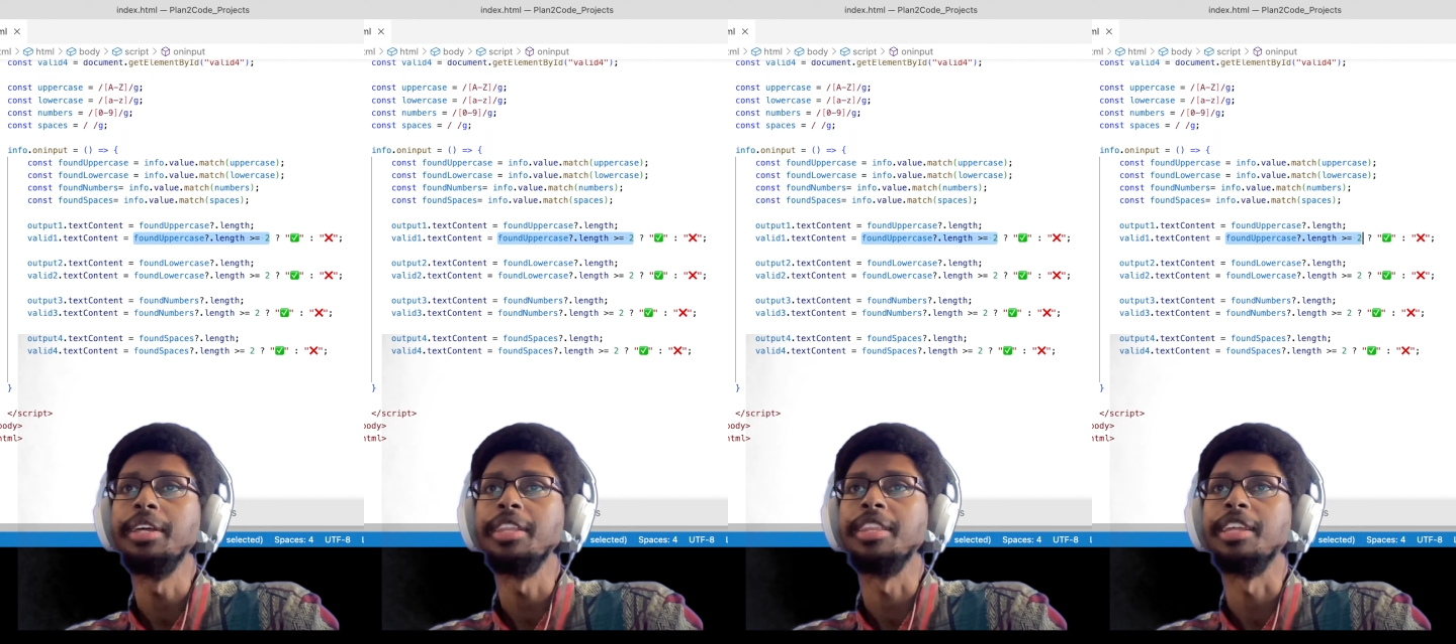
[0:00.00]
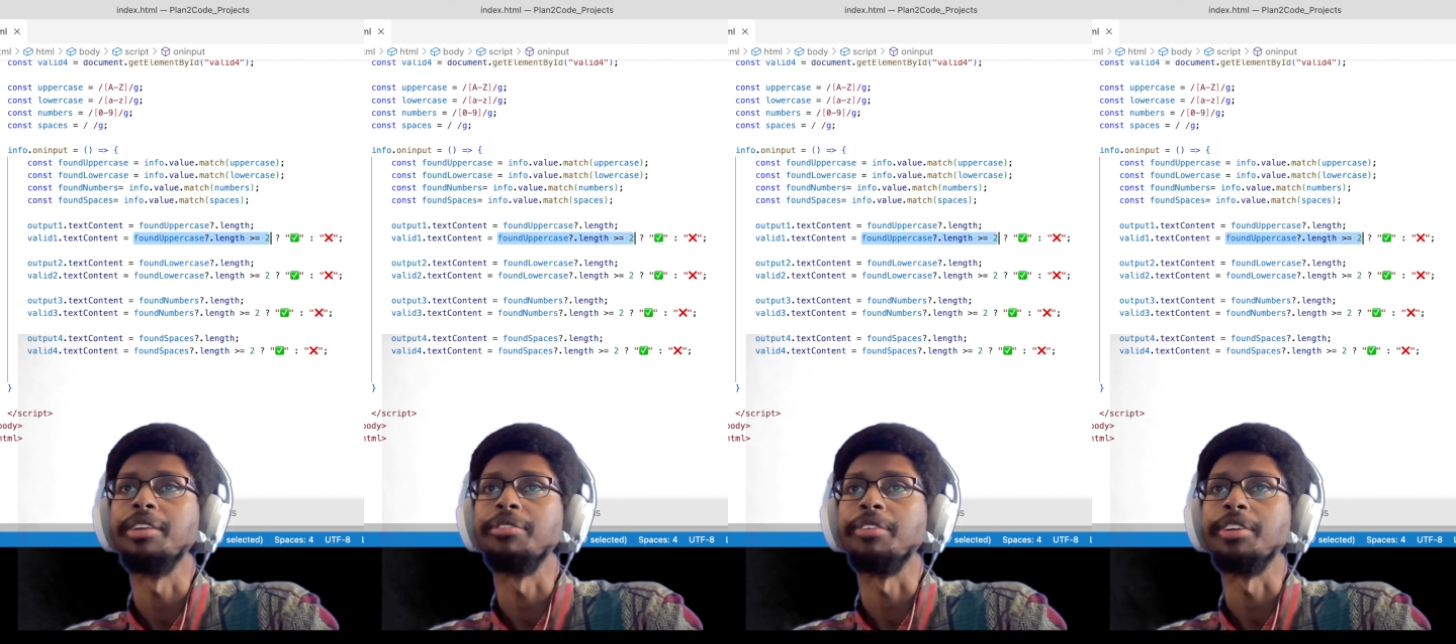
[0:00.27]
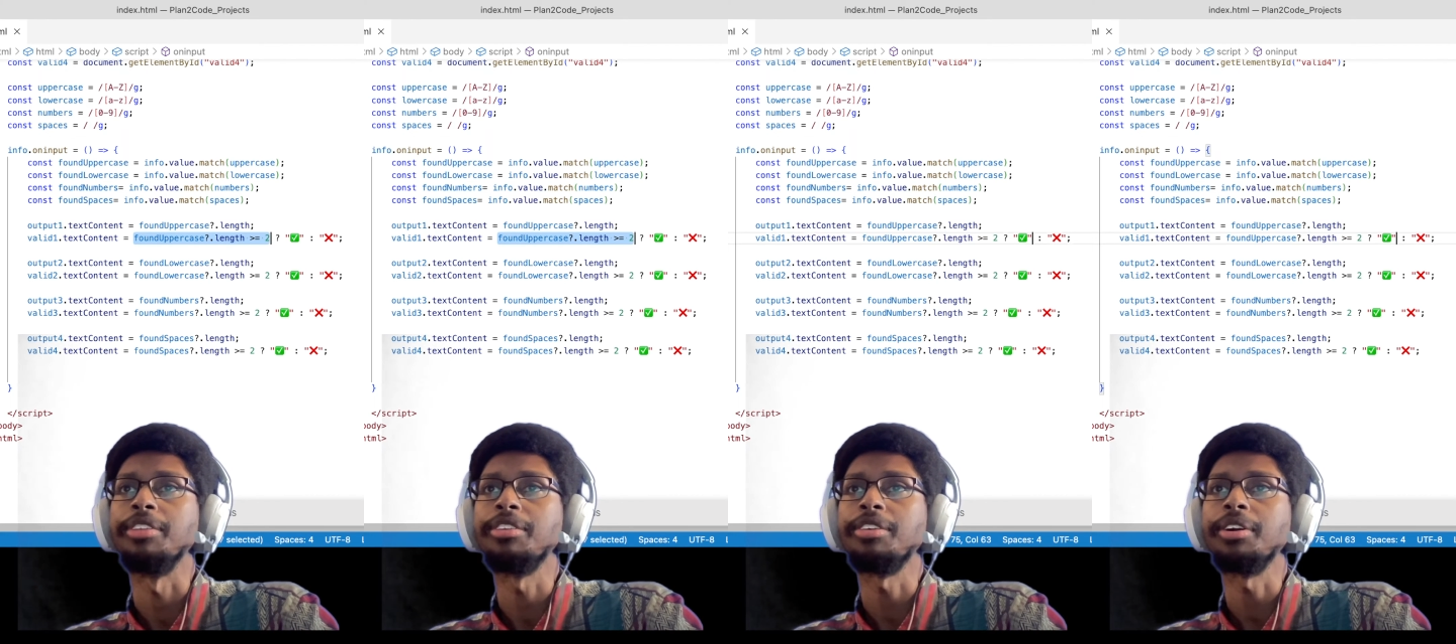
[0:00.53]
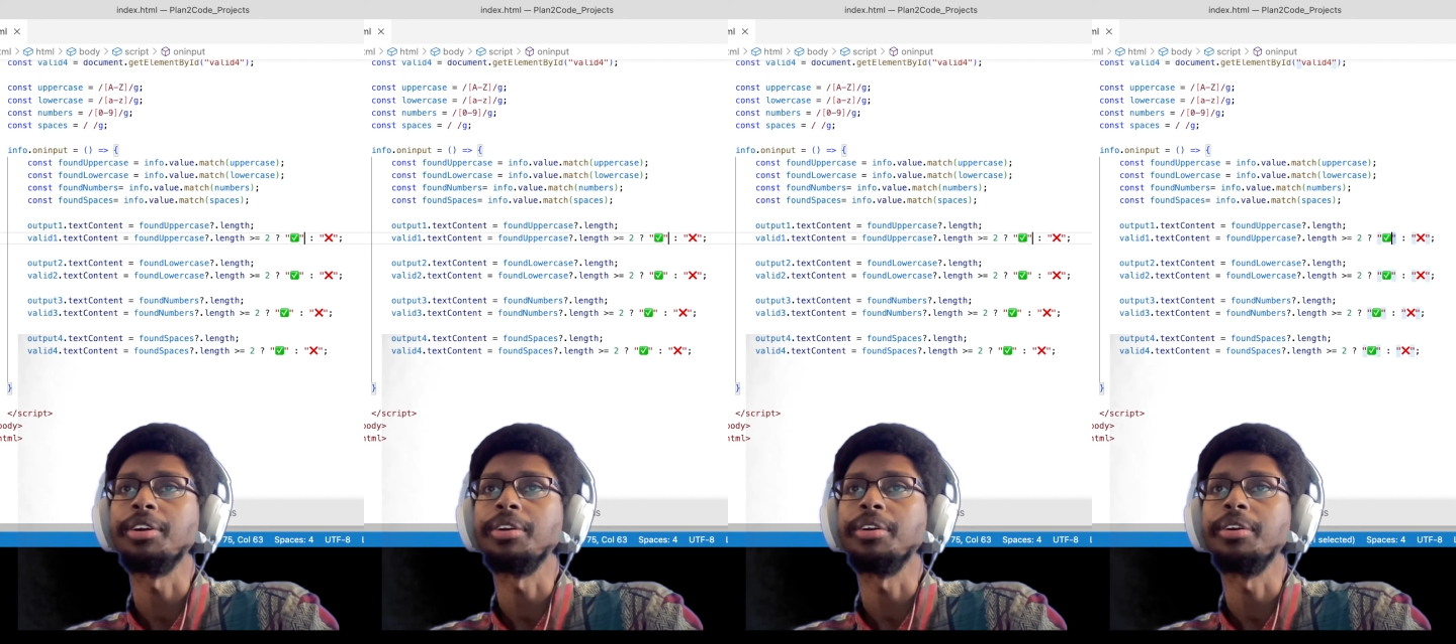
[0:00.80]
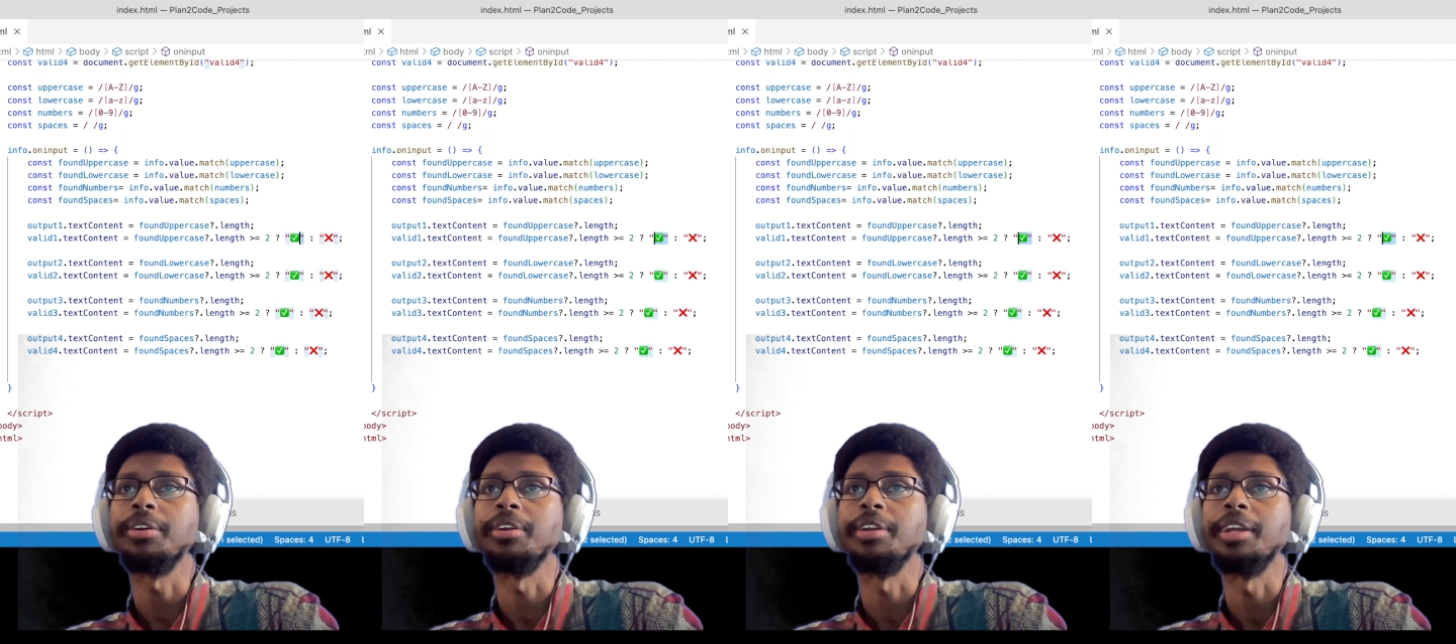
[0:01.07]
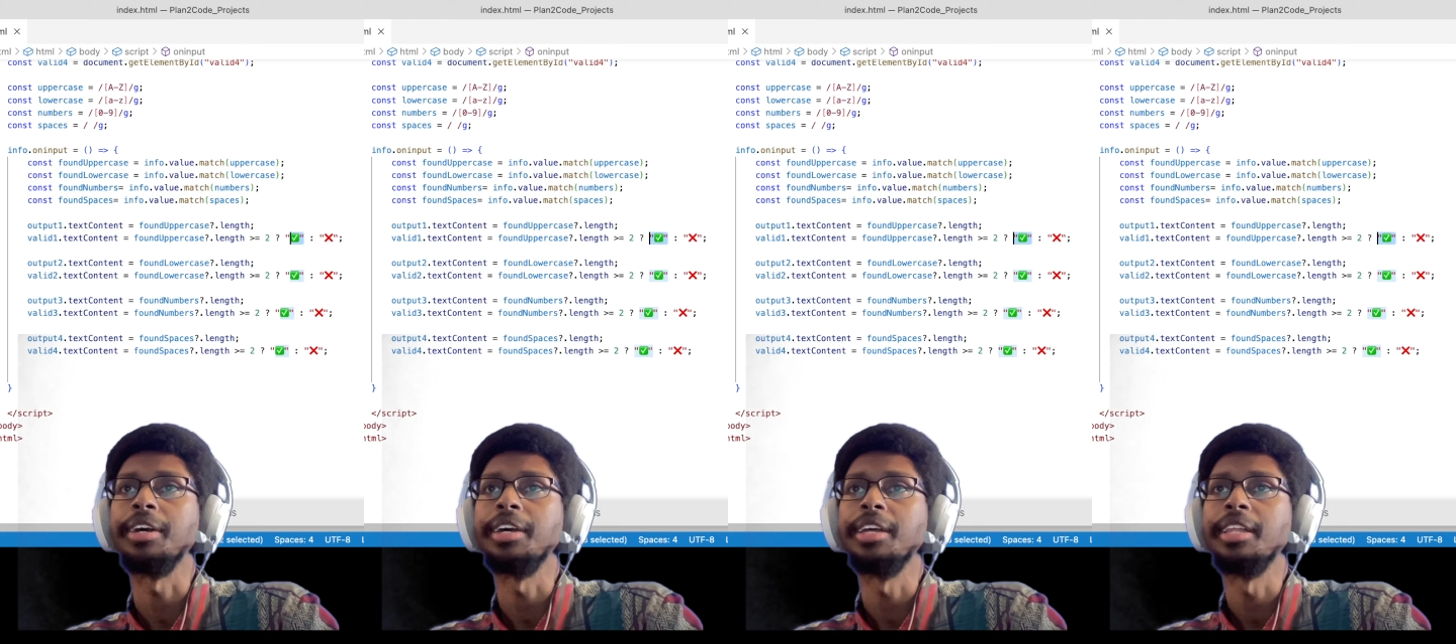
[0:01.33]
then
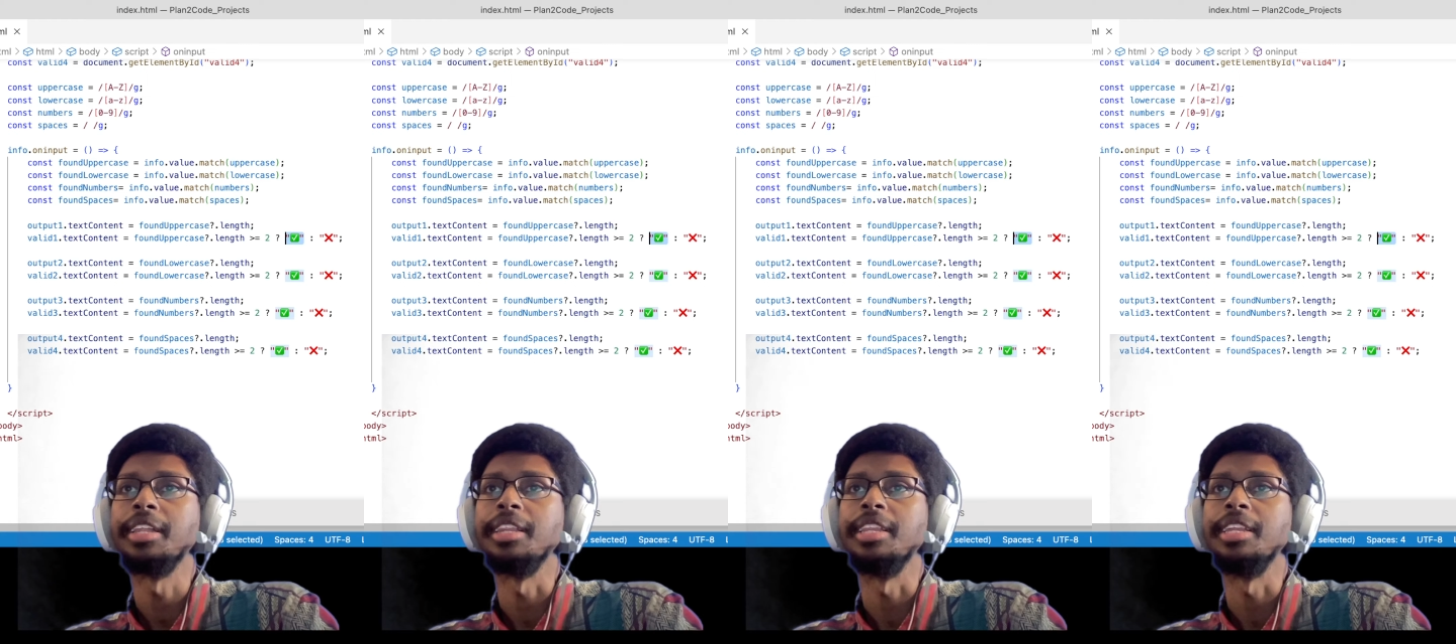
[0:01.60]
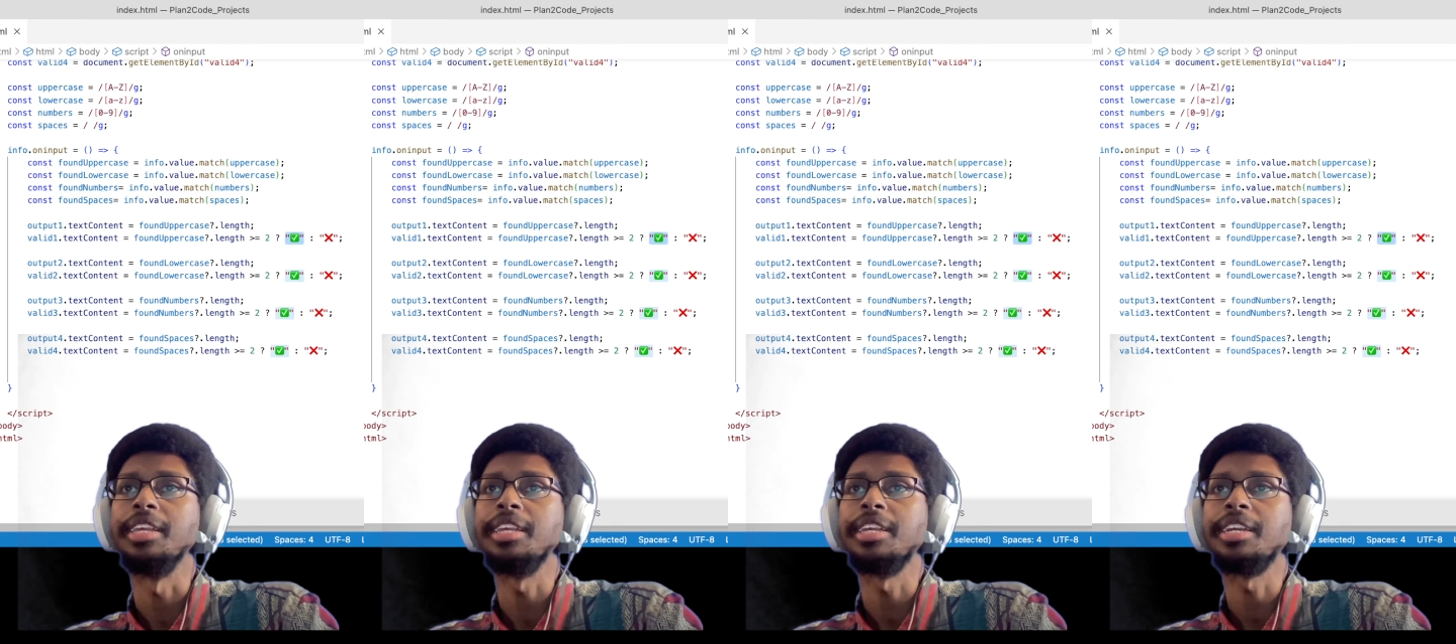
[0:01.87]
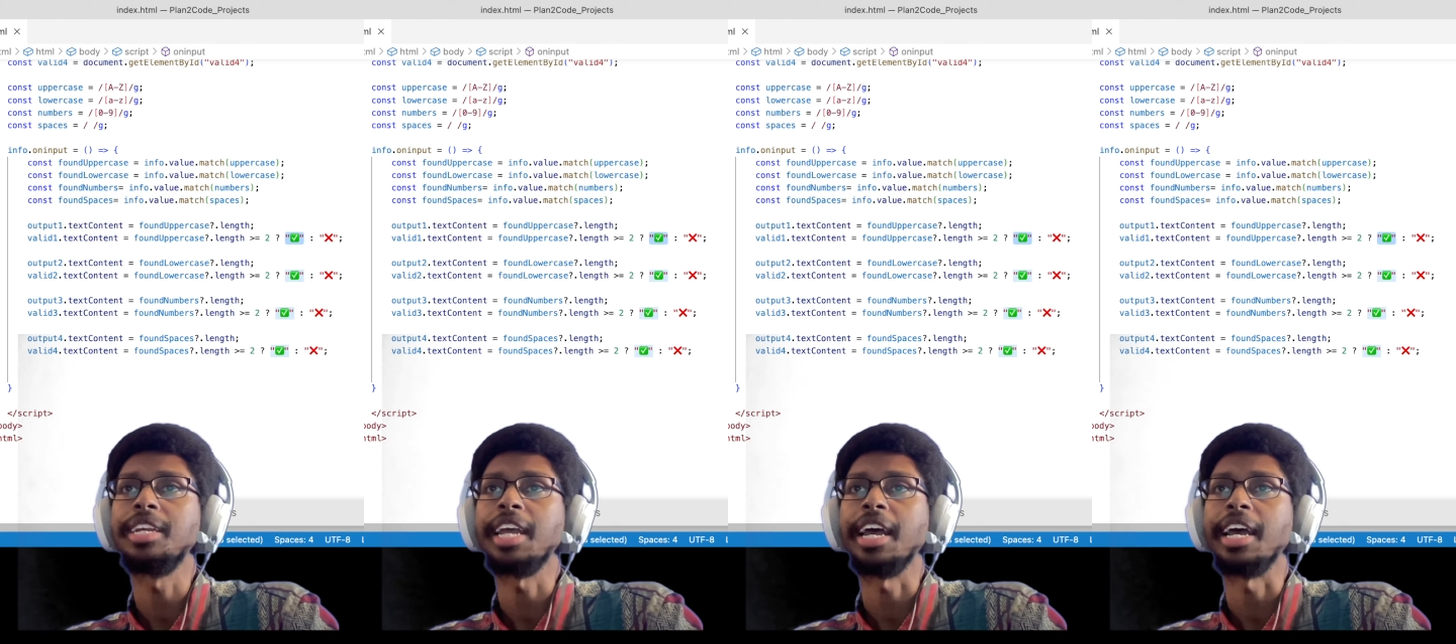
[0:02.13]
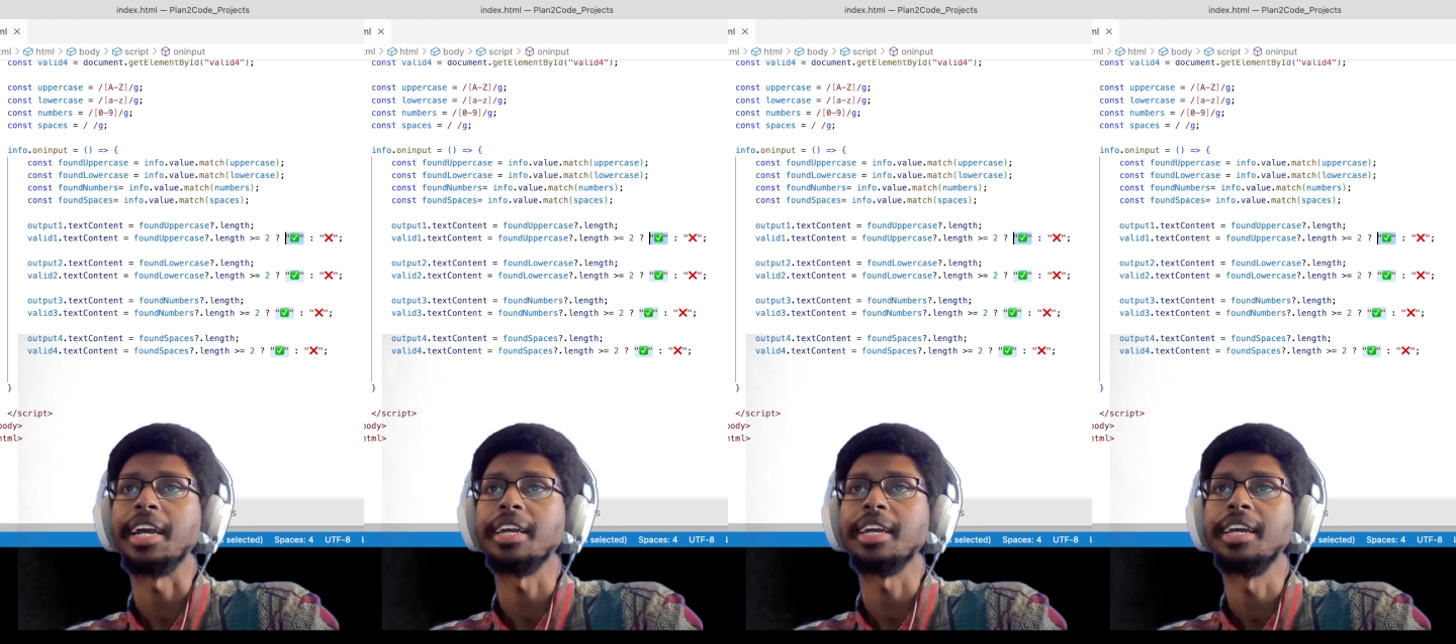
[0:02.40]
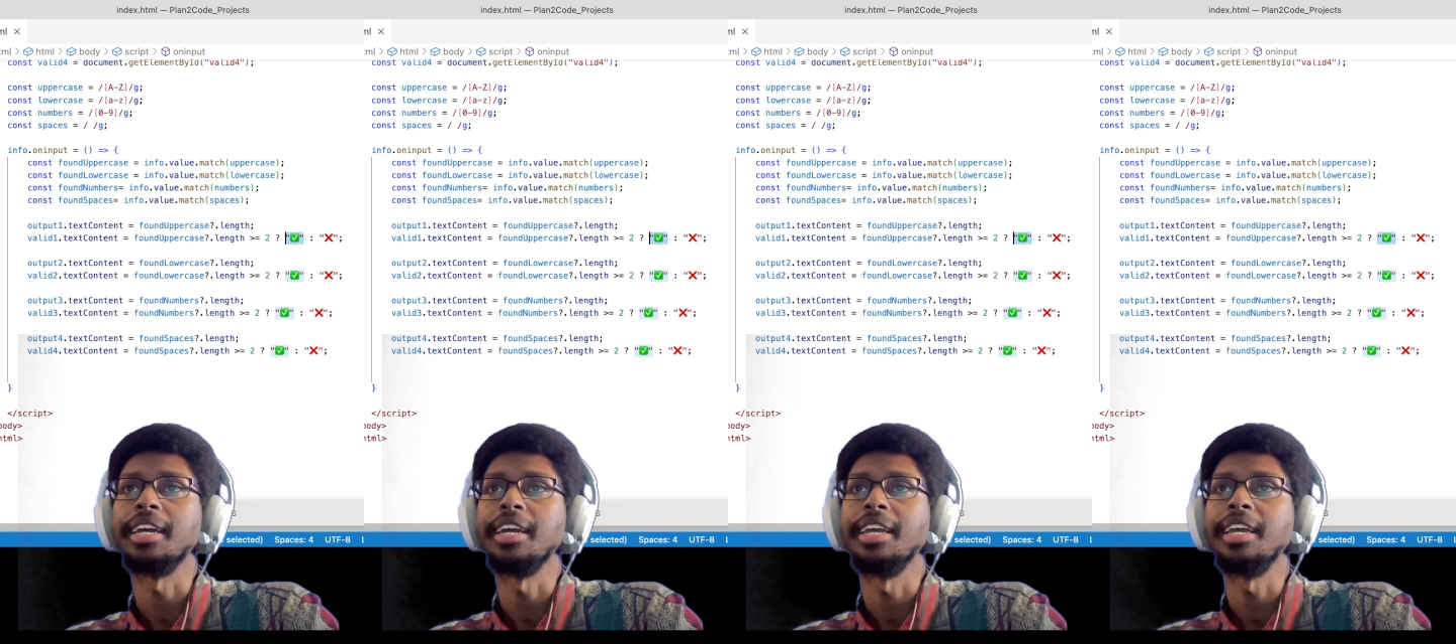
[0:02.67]
return this check.